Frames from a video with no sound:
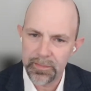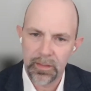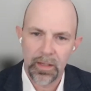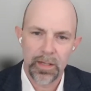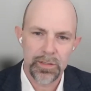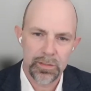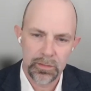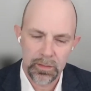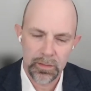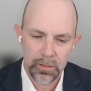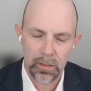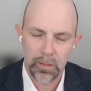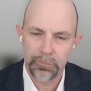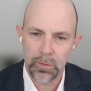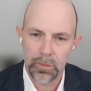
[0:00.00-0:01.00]
They actually
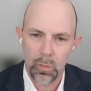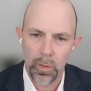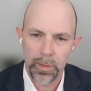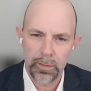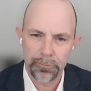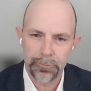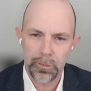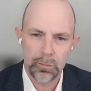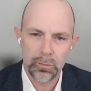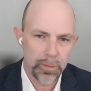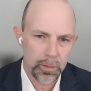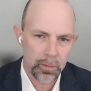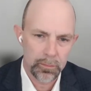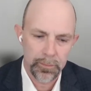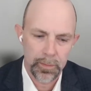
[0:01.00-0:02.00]
cover quite a few.
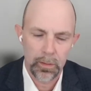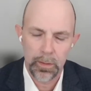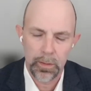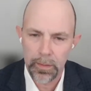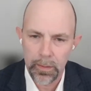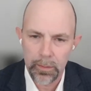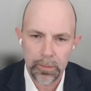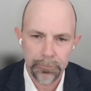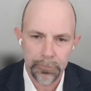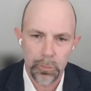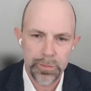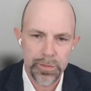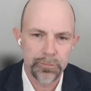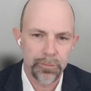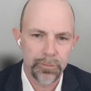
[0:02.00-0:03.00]
They're they're a, a
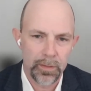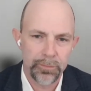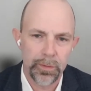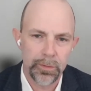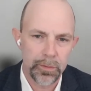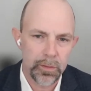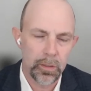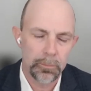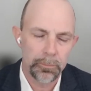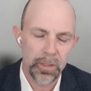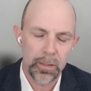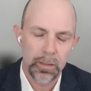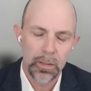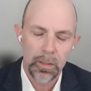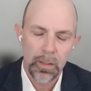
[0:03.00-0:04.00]
Fortune 500
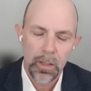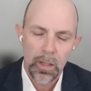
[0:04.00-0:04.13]
company,